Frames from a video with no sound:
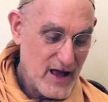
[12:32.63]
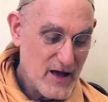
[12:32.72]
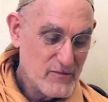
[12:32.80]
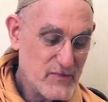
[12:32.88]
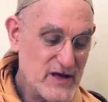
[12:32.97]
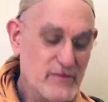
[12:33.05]

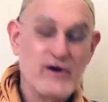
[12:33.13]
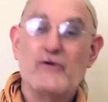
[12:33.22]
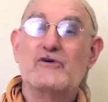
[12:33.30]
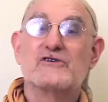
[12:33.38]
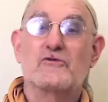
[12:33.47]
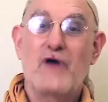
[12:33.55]
Bhima
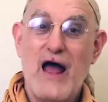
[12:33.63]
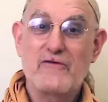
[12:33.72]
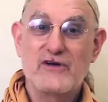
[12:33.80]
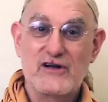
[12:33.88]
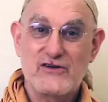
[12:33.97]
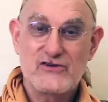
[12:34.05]
was
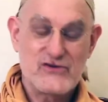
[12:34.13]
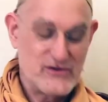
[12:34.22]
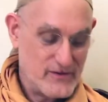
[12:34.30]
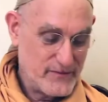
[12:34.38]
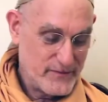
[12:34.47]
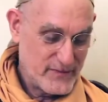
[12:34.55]
ravenous.
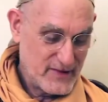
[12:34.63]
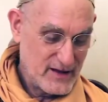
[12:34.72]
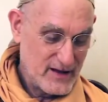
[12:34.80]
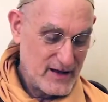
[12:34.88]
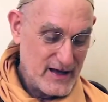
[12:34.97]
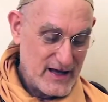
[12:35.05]

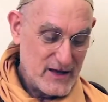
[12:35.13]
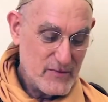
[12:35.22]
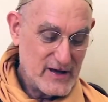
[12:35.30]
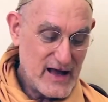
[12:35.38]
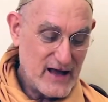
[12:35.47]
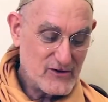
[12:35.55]
He
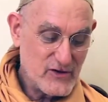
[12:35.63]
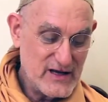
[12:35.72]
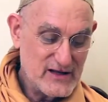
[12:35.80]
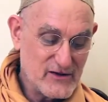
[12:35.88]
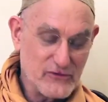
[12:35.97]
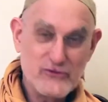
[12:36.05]
began to
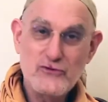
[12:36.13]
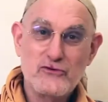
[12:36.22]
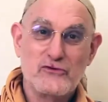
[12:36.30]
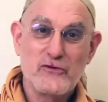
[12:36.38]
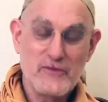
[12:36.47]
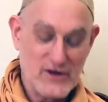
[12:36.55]
eat the food
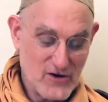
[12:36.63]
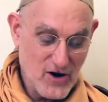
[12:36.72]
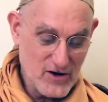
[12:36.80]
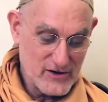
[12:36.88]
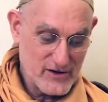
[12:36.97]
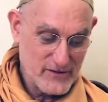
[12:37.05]
from the
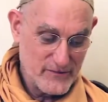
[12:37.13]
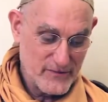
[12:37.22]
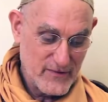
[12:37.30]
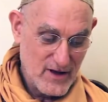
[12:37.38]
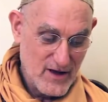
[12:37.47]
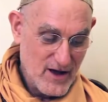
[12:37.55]
cart.
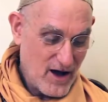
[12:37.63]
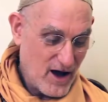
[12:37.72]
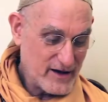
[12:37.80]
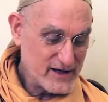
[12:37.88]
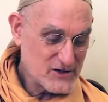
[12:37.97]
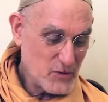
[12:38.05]

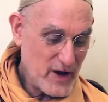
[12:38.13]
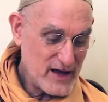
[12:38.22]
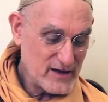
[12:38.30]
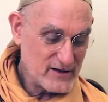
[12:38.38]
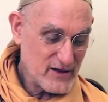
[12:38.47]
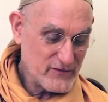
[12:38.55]
On his way
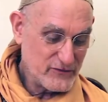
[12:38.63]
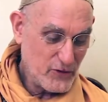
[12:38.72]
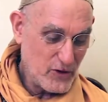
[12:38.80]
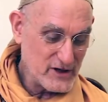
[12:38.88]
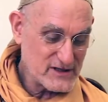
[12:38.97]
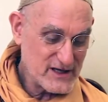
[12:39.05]
into the
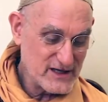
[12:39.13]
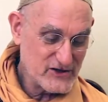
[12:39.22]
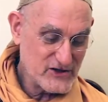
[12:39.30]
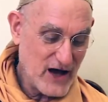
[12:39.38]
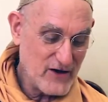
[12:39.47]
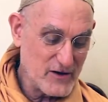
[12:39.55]
forest, he
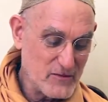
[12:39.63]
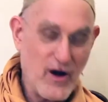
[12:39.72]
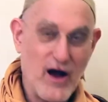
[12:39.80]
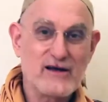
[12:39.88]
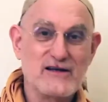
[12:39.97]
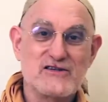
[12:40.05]
shouted
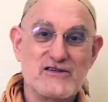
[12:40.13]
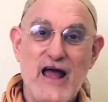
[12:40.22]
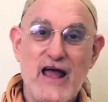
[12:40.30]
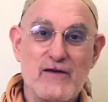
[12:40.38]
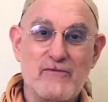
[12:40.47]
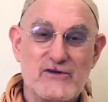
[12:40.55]
Baka's
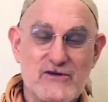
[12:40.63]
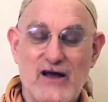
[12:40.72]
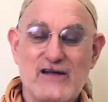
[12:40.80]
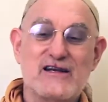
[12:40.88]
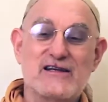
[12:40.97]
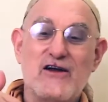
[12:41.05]
name. So
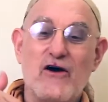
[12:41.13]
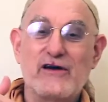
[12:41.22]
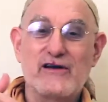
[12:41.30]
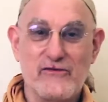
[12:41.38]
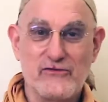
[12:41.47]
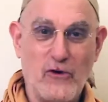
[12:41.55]
as he's going
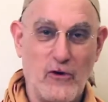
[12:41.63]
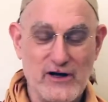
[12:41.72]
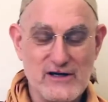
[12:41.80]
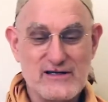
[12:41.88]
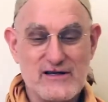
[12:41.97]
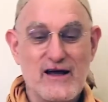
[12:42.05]
to the
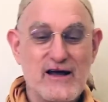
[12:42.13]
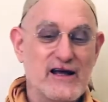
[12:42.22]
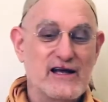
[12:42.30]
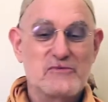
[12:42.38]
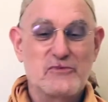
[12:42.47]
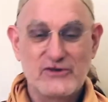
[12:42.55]
forest,
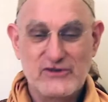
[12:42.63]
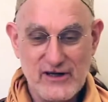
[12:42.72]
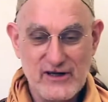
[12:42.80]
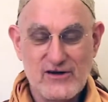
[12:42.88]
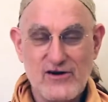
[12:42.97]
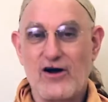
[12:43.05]
he's pushing
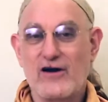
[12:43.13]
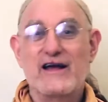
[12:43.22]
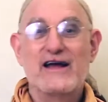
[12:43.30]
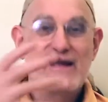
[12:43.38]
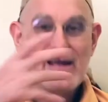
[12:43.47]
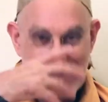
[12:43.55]
the cart,
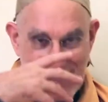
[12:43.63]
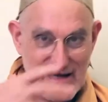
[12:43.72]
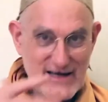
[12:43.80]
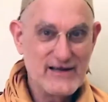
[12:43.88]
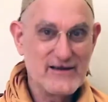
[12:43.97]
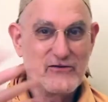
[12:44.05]
he's
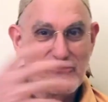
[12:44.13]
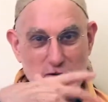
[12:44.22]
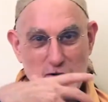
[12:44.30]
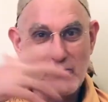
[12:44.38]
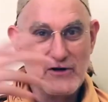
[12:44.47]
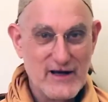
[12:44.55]
eating the
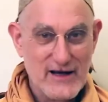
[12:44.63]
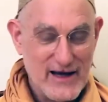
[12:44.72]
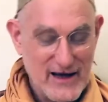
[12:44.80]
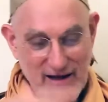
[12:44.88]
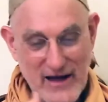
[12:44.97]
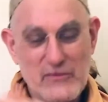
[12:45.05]
food,
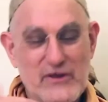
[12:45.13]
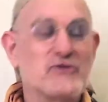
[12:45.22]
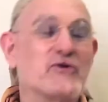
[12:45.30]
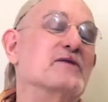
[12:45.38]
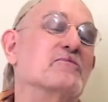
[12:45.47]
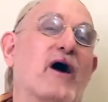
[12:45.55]
and then
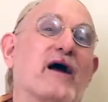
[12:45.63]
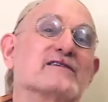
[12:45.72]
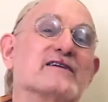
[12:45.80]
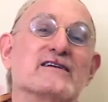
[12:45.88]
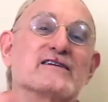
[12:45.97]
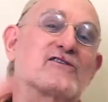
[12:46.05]
between bites,
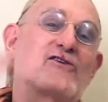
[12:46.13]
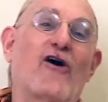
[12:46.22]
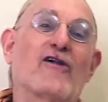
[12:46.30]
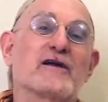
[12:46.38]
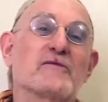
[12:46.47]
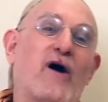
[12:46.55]
he's
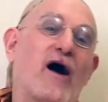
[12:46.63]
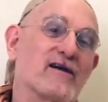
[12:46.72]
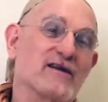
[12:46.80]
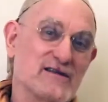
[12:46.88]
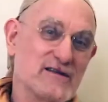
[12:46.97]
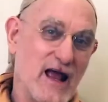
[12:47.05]
calling
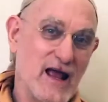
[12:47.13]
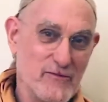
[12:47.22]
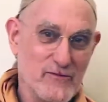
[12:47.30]
Baka's name.